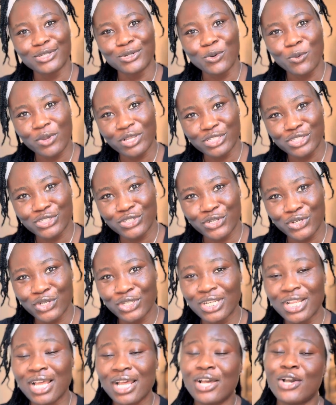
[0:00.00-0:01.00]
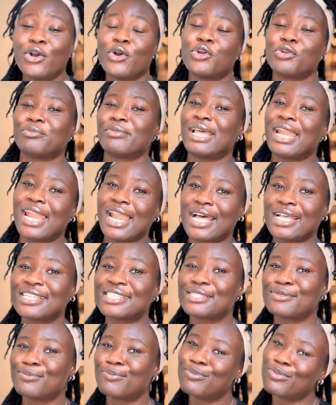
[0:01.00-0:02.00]
question on my
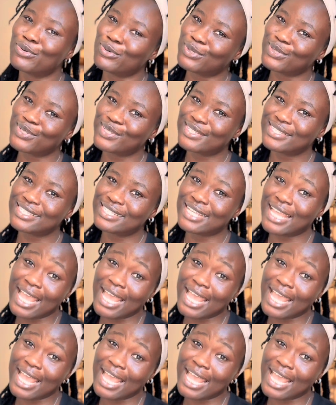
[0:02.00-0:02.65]
last post.